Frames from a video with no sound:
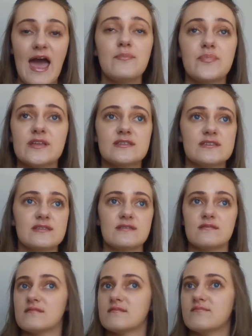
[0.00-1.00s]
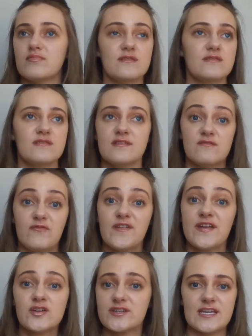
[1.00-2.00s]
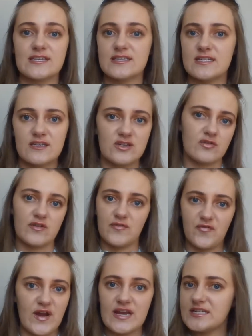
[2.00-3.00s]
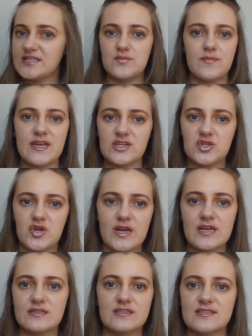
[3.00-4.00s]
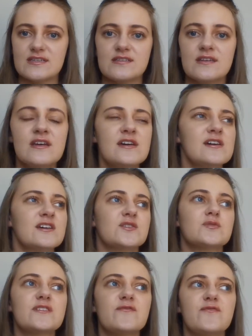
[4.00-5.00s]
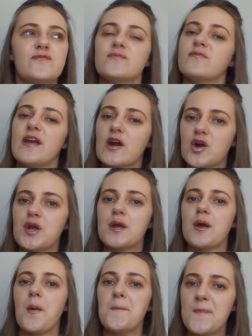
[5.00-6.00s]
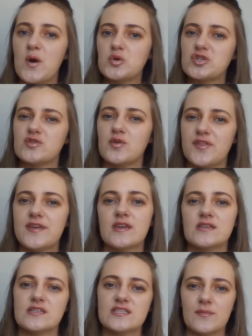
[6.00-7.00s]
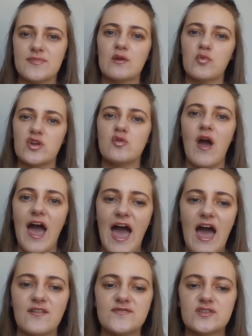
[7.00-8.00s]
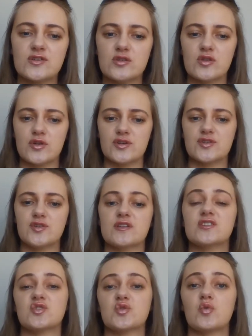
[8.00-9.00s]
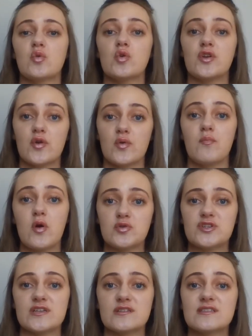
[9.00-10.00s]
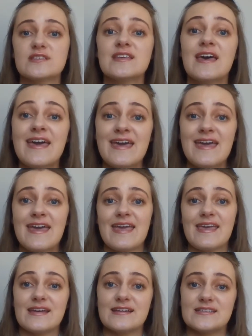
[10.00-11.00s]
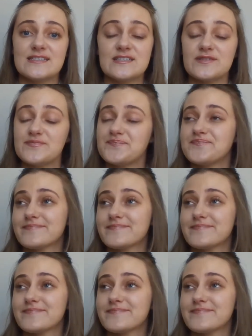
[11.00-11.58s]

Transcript: happens, then fear sets in, and you're afraid to make trades. And so it's a very emotional thing, and it's something where you have to learn to control your emotions. And